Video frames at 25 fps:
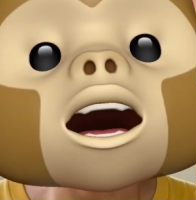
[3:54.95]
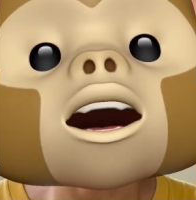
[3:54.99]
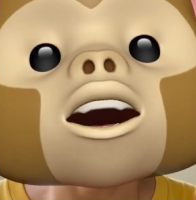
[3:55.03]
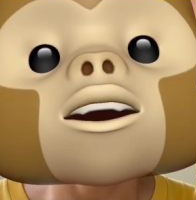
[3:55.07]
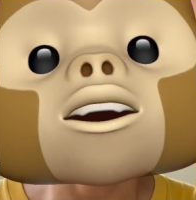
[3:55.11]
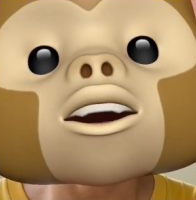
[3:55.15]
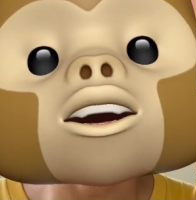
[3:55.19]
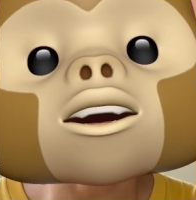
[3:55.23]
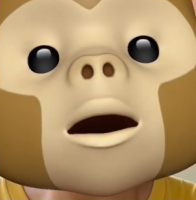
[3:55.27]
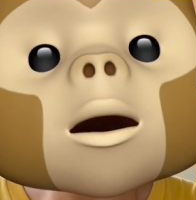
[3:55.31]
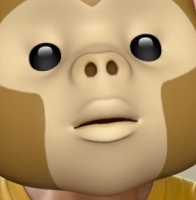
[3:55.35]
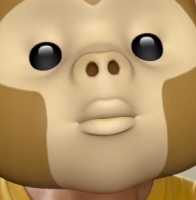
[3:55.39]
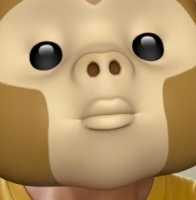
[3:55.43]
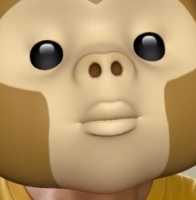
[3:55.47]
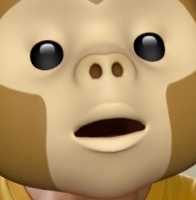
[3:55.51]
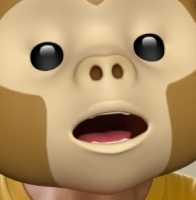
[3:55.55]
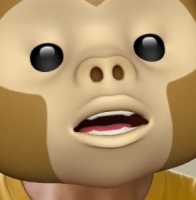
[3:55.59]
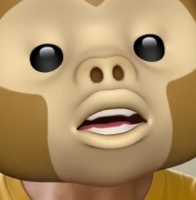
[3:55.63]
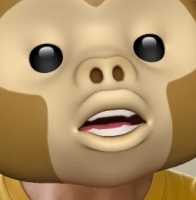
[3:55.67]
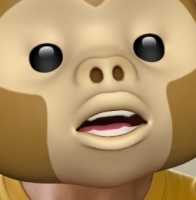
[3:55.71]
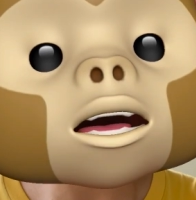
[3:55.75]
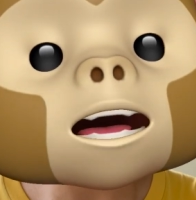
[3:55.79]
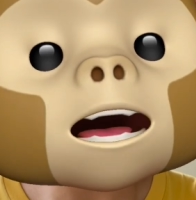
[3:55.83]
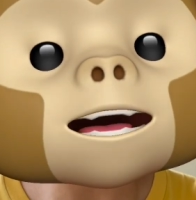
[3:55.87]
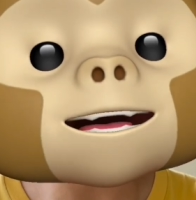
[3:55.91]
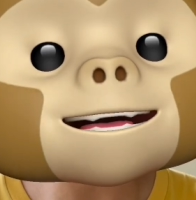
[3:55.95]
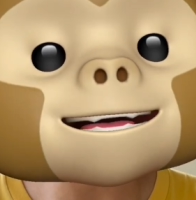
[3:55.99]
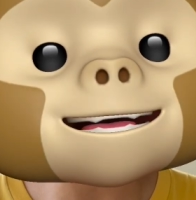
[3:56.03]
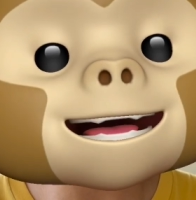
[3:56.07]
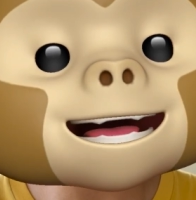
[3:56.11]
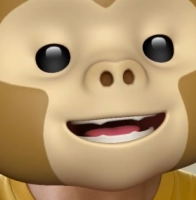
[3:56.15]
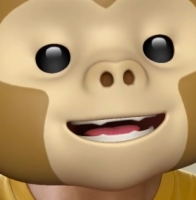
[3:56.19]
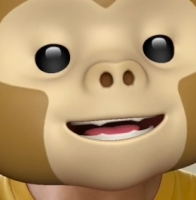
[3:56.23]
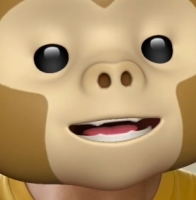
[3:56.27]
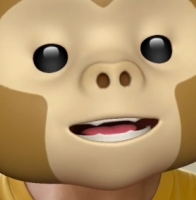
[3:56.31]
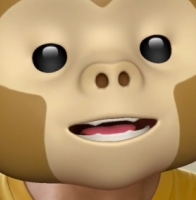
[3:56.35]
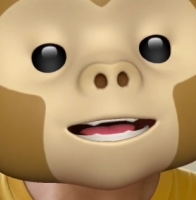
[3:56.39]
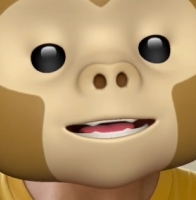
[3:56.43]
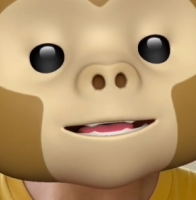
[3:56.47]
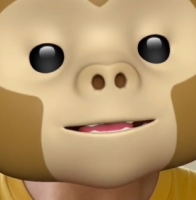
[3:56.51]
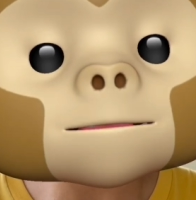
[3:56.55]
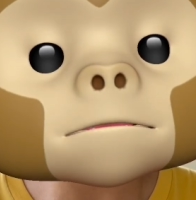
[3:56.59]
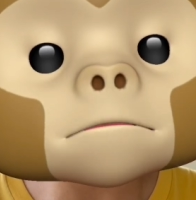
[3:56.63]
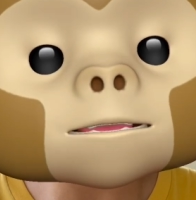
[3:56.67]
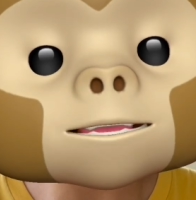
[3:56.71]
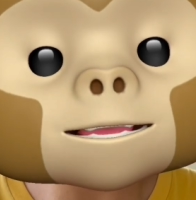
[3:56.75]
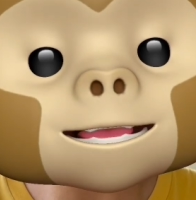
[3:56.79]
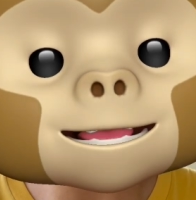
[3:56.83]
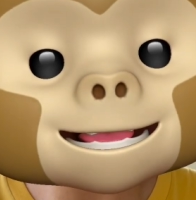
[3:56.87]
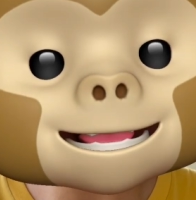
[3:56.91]
So what causes the
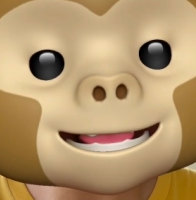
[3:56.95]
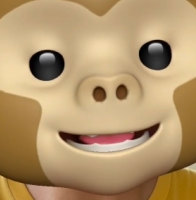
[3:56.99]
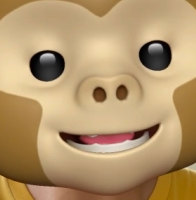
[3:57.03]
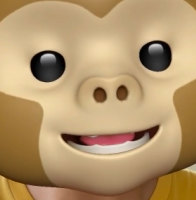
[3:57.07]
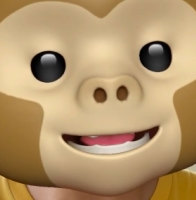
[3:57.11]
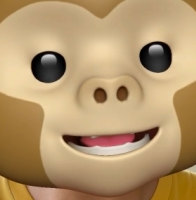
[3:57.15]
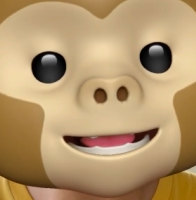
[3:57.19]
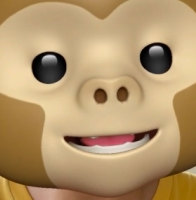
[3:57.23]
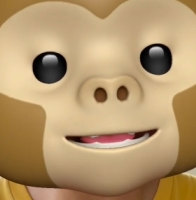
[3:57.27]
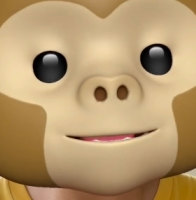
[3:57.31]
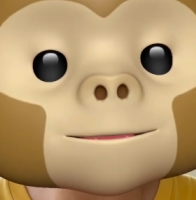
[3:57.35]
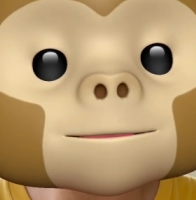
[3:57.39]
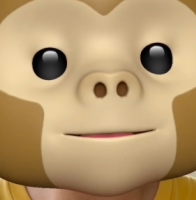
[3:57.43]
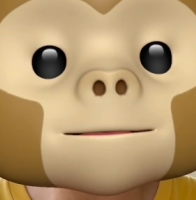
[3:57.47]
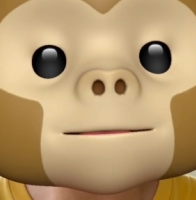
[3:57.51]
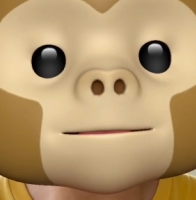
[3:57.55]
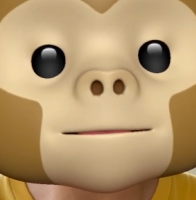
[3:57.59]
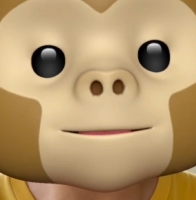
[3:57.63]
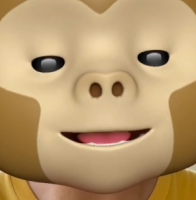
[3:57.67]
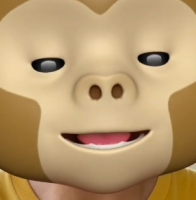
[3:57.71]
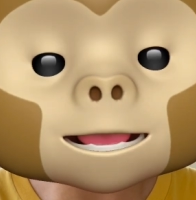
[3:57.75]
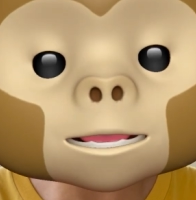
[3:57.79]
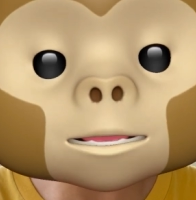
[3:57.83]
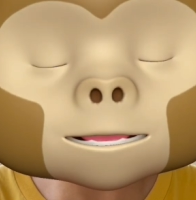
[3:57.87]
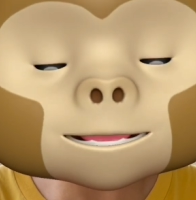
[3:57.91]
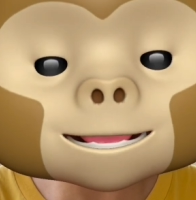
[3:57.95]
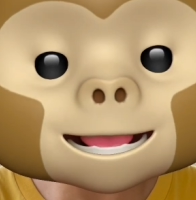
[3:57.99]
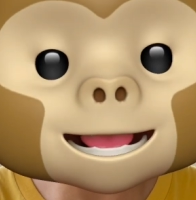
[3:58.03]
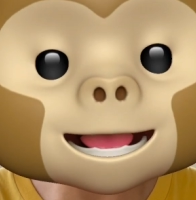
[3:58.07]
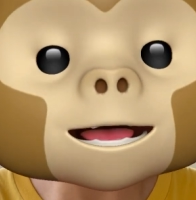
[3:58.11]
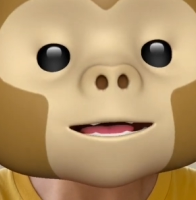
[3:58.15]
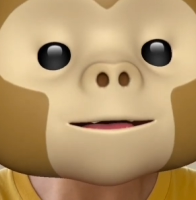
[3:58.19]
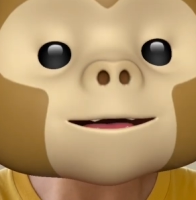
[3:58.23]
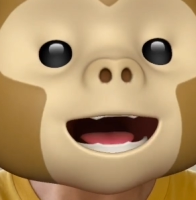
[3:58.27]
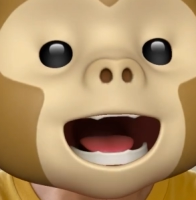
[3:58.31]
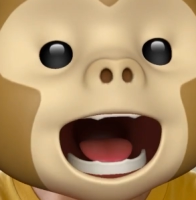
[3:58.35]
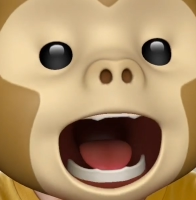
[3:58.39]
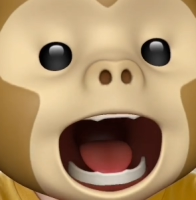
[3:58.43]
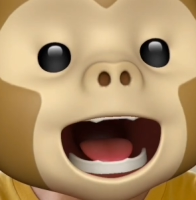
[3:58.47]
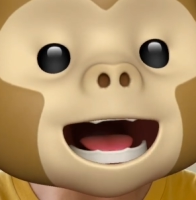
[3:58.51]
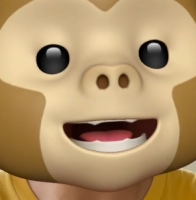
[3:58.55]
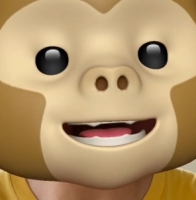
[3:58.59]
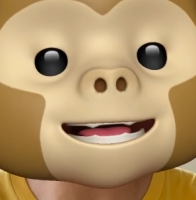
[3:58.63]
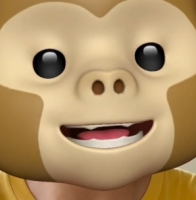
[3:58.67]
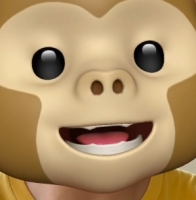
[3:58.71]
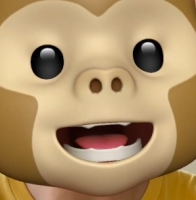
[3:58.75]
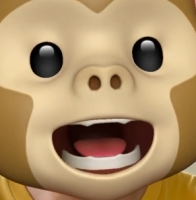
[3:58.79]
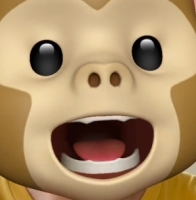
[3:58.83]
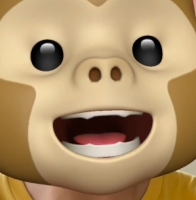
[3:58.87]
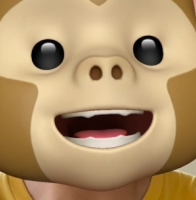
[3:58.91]
differences between
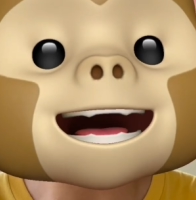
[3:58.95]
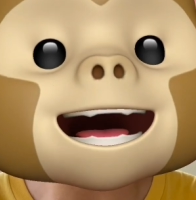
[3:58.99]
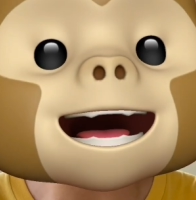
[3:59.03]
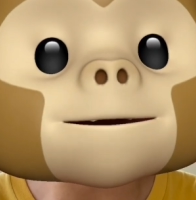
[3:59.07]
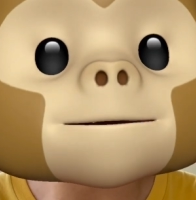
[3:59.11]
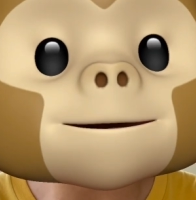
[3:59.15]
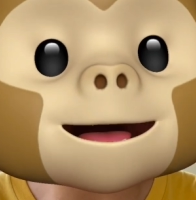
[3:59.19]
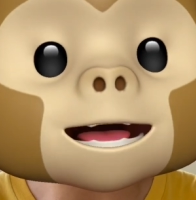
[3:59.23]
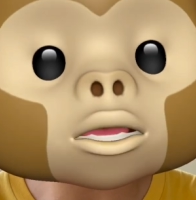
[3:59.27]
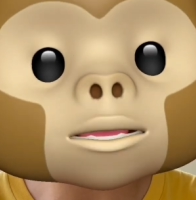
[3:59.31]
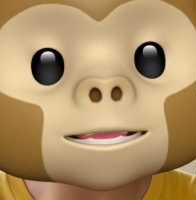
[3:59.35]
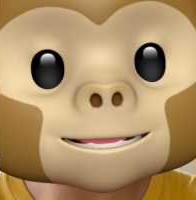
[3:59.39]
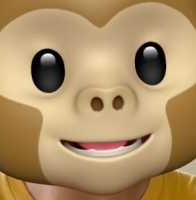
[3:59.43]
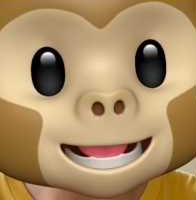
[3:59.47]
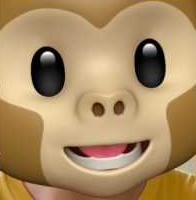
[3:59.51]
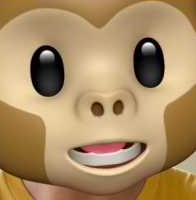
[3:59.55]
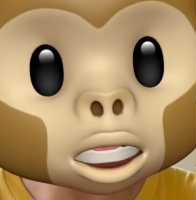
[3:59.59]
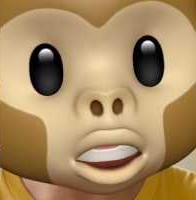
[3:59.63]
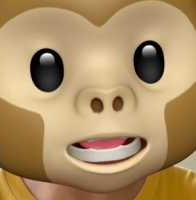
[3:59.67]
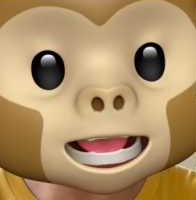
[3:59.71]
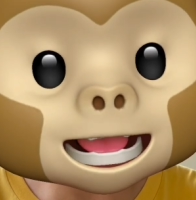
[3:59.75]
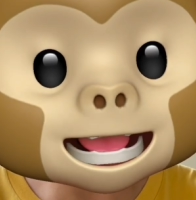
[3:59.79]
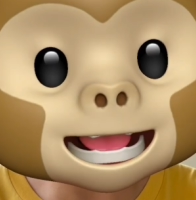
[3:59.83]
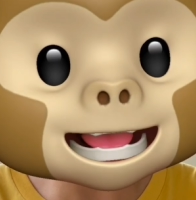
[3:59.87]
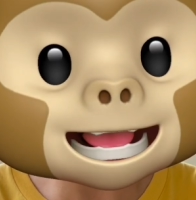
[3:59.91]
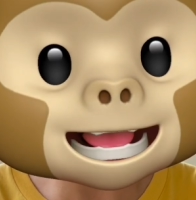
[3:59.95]
reality and imagination?